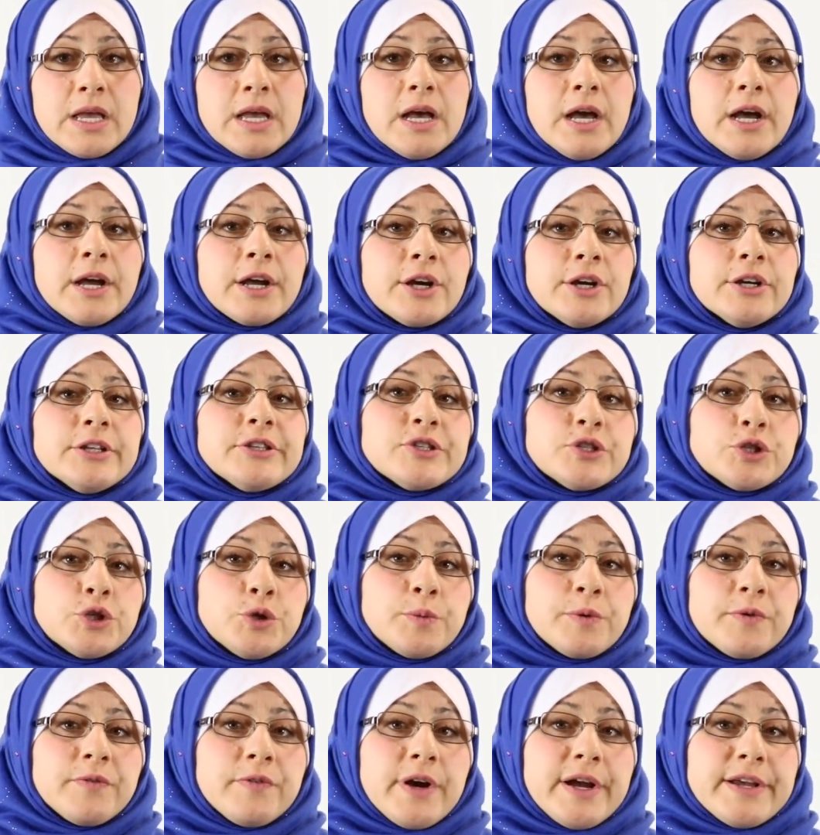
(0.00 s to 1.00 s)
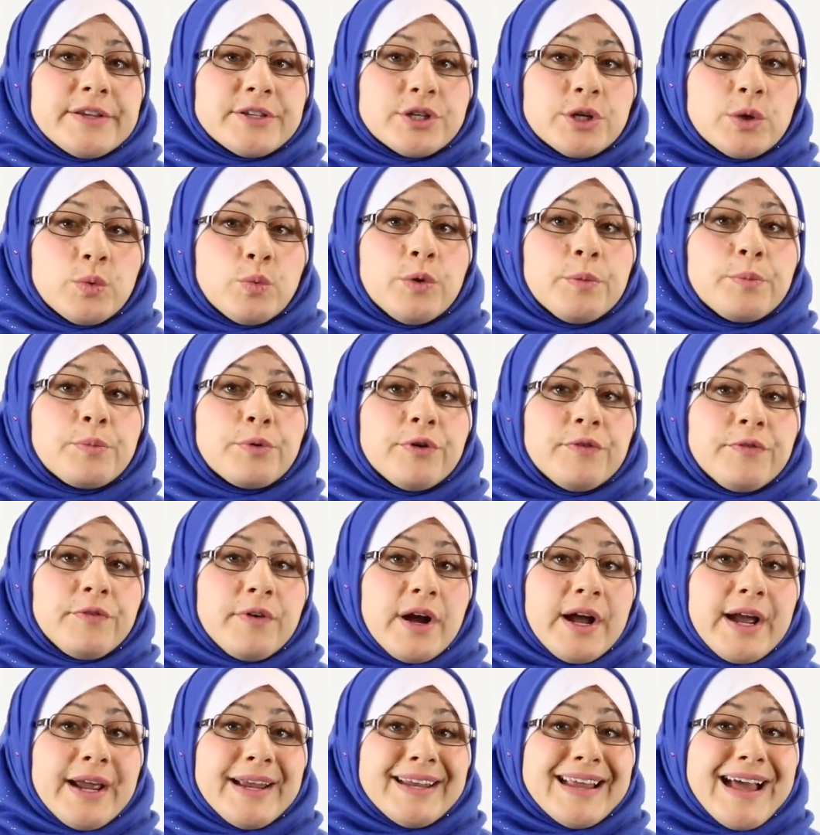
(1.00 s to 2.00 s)
A good supervisor will
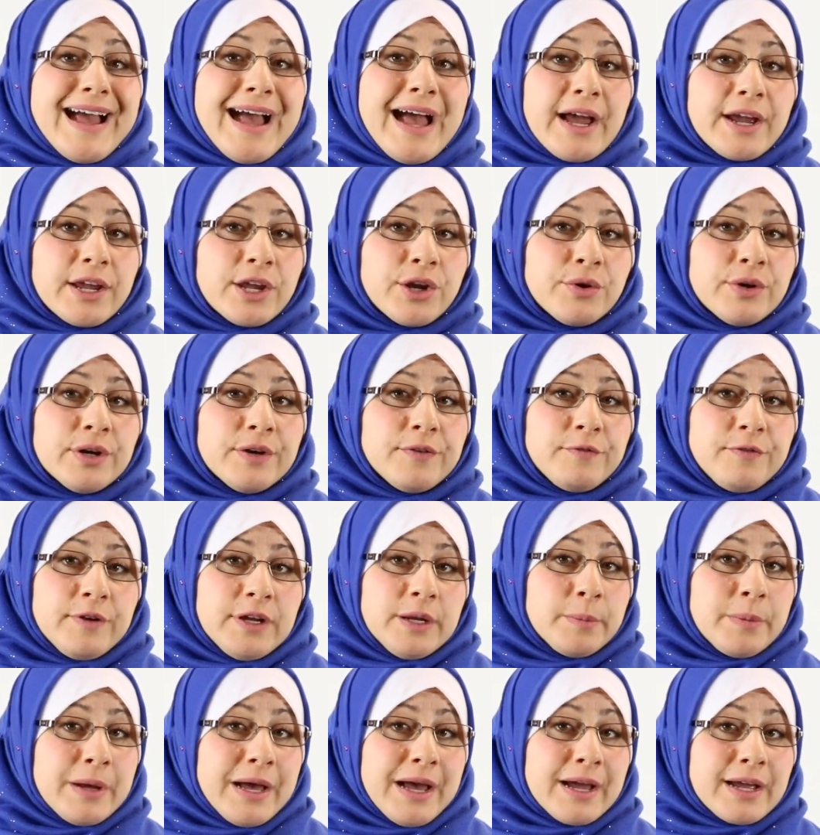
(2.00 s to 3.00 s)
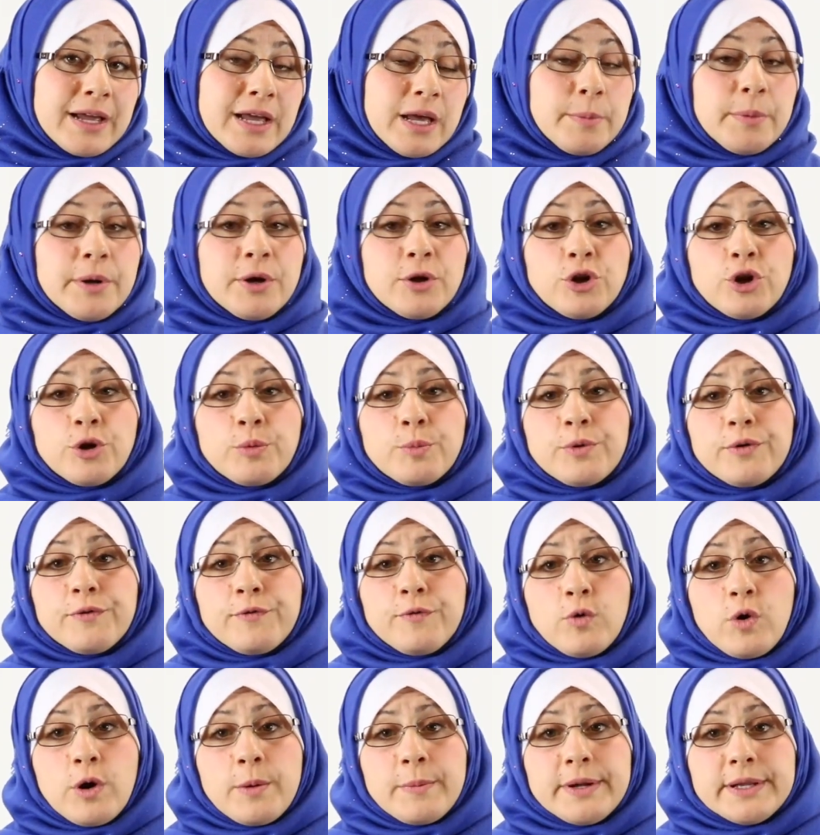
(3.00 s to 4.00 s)
provide accurate feedback about your
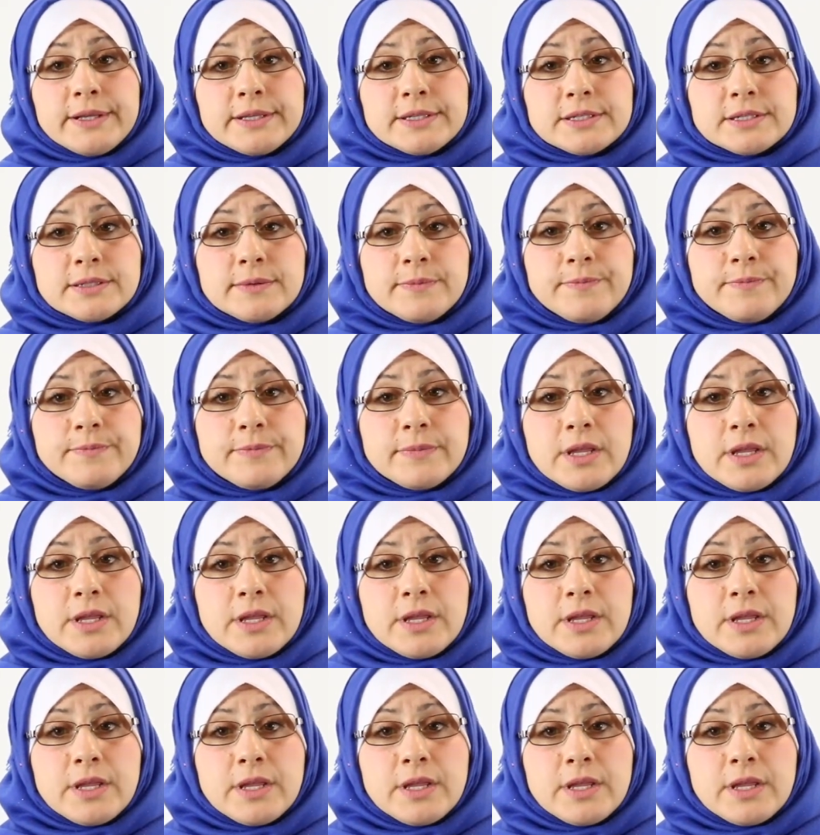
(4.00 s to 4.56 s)
performance.